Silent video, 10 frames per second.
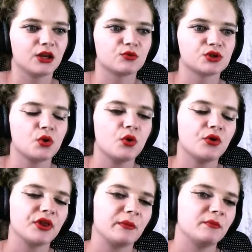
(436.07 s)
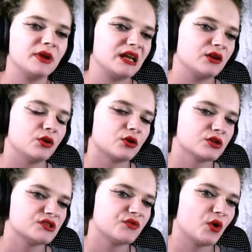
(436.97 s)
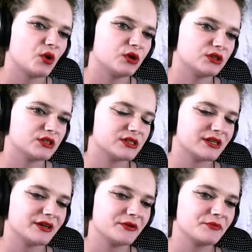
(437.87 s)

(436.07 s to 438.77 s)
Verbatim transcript: It was all that mean girl's fault.